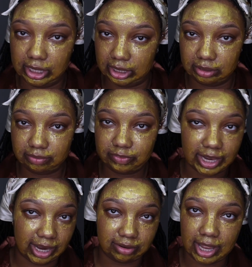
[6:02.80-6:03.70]
get done,
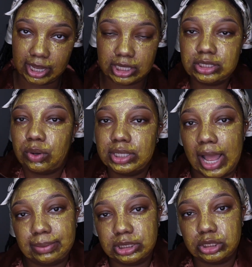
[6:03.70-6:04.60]
flat out. Like, there's no other
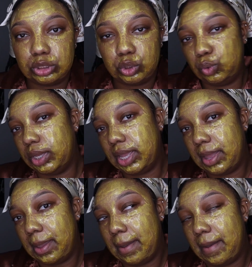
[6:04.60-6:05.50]
option to
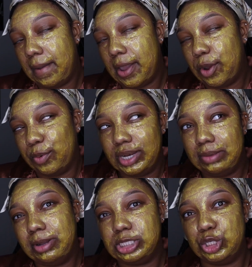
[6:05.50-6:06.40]
it, really,
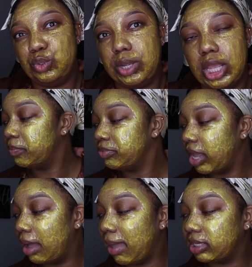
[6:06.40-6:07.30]
but to do it.
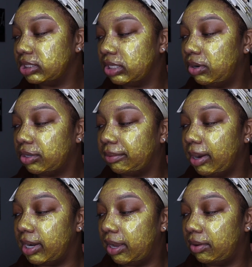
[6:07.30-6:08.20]
I'm actually so hungry
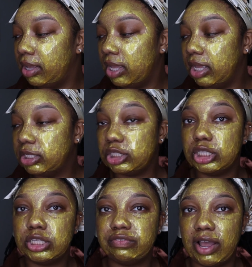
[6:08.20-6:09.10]
right now. It's
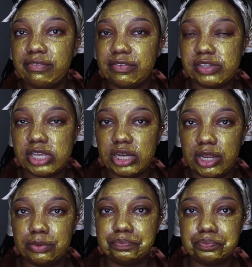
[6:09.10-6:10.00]
5:15
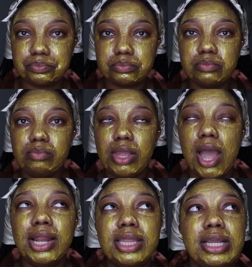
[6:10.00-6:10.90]
now.
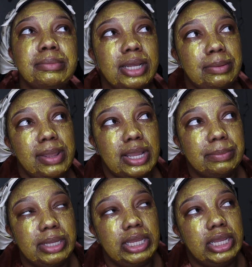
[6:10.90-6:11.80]
I think I'm gonna make
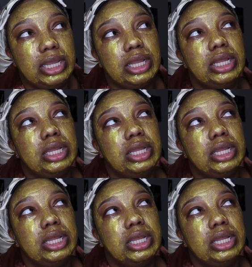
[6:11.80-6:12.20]
me,